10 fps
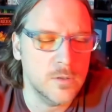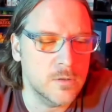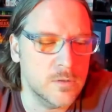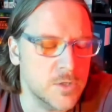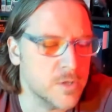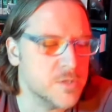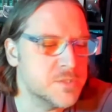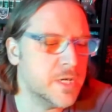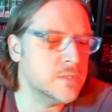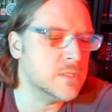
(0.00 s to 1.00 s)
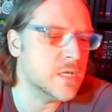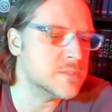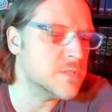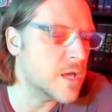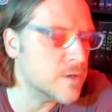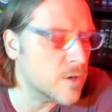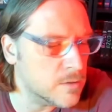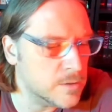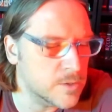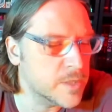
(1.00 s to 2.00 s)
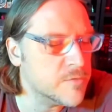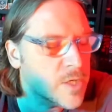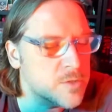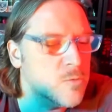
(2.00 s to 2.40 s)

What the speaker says: Do you understand that that's not an? You don't even.